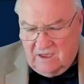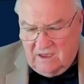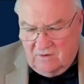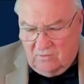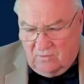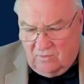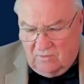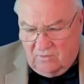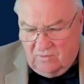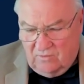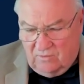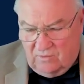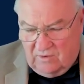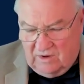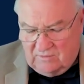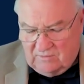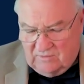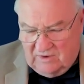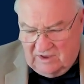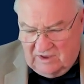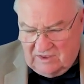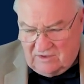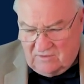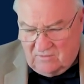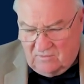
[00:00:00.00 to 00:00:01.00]
when
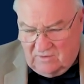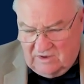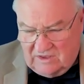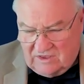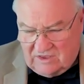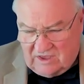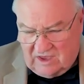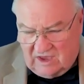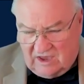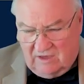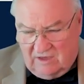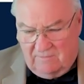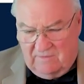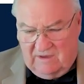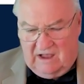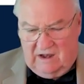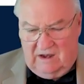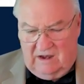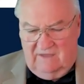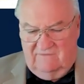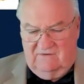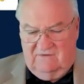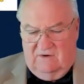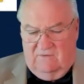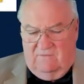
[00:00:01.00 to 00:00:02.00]
we think about
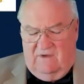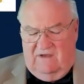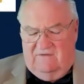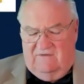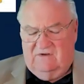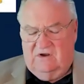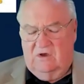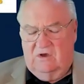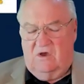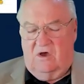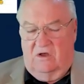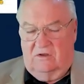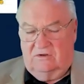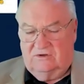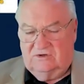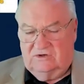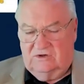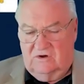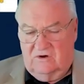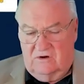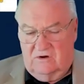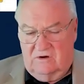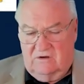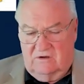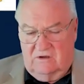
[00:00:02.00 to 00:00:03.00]
living a revenue
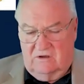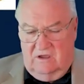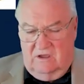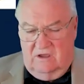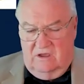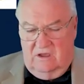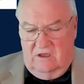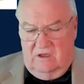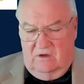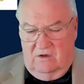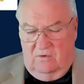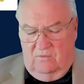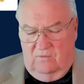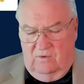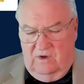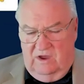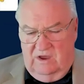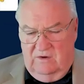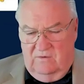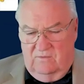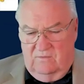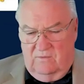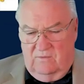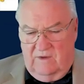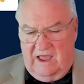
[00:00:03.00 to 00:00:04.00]
culture,
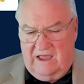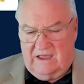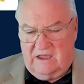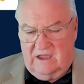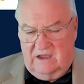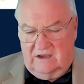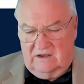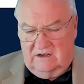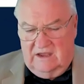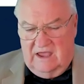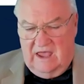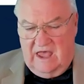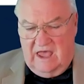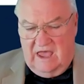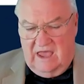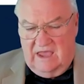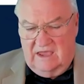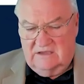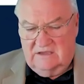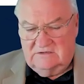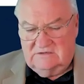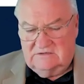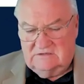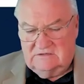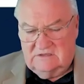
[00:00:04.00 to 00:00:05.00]
we
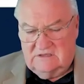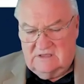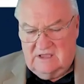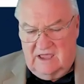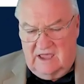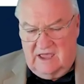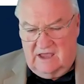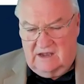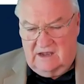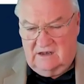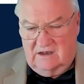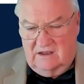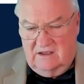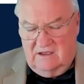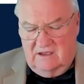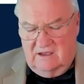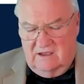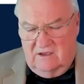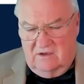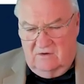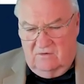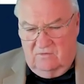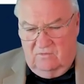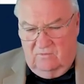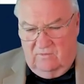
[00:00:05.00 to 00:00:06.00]
recognize that
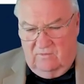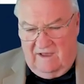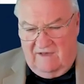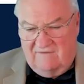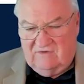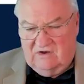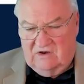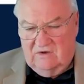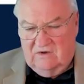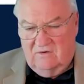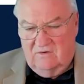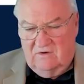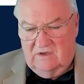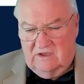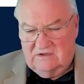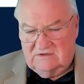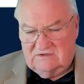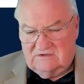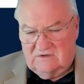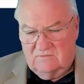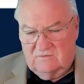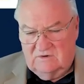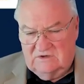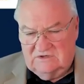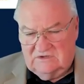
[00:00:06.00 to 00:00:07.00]
revenue
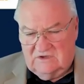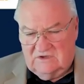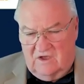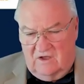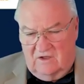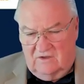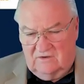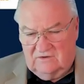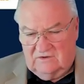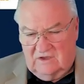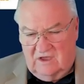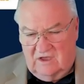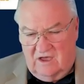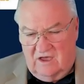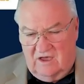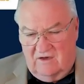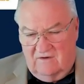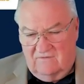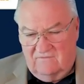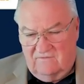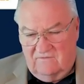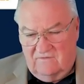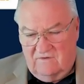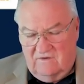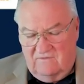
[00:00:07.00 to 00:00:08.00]
is the result
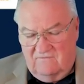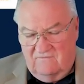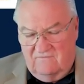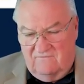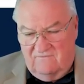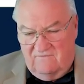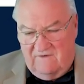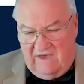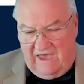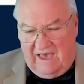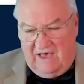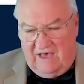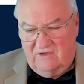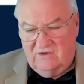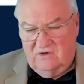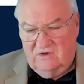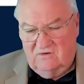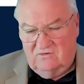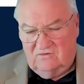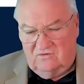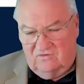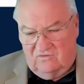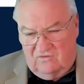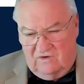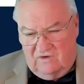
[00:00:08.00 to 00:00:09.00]
of
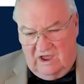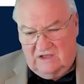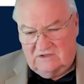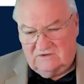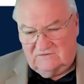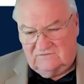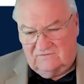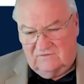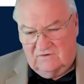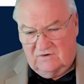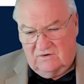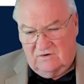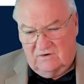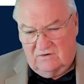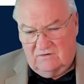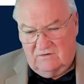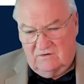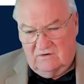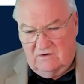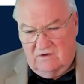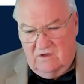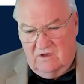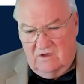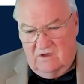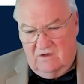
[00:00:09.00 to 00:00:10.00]
value transfer
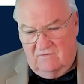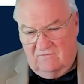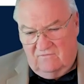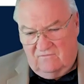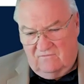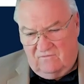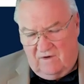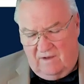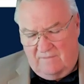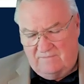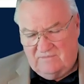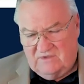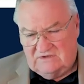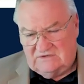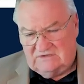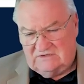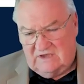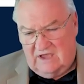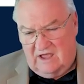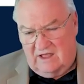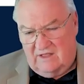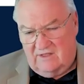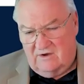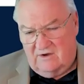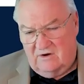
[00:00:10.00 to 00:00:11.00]
from the
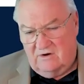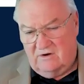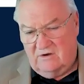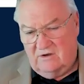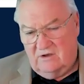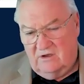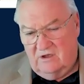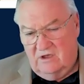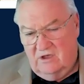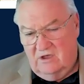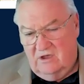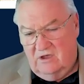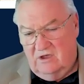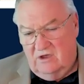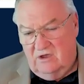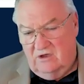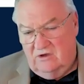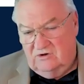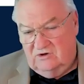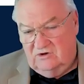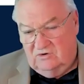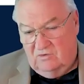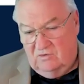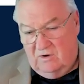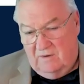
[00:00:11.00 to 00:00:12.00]
seller
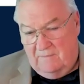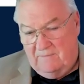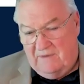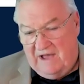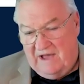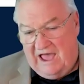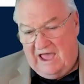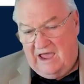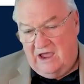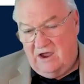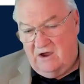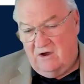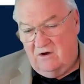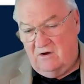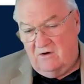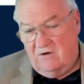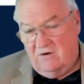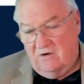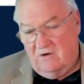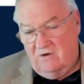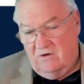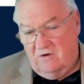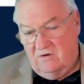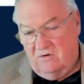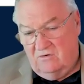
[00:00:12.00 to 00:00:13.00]
to a buyer
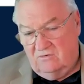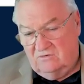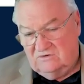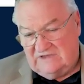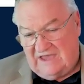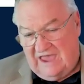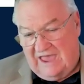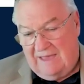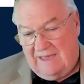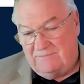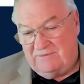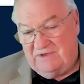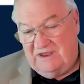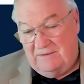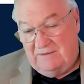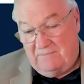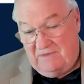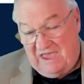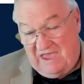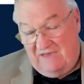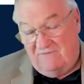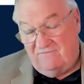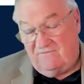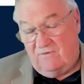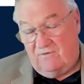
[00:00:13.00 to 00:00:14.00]
who's happy to
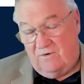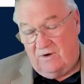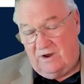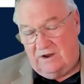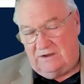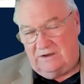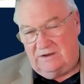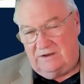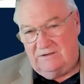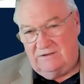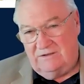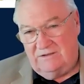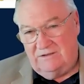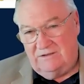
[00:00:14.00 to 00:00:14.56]
pay for it.